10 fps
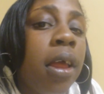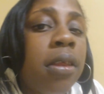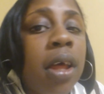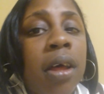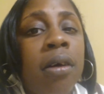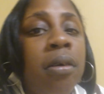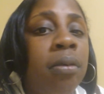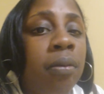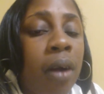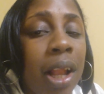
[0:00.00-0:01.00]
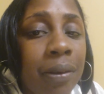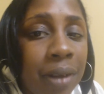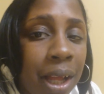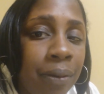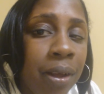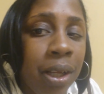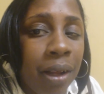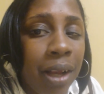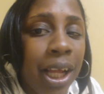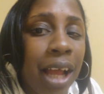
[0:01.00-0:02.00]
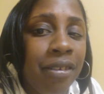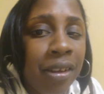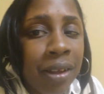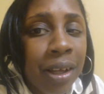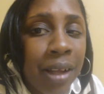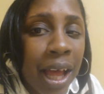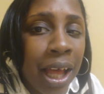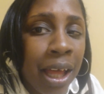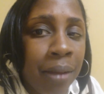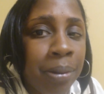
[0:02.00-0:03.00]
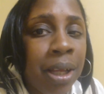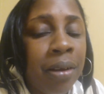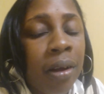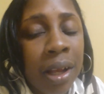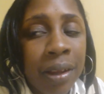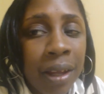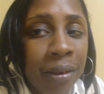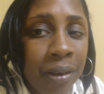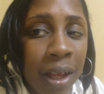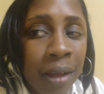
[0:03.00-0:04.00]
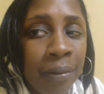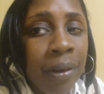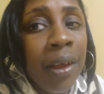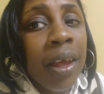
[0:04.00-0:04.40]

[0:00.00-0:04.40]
so Carly was like, well, you know, they got Jessica Dime and all this other stuff.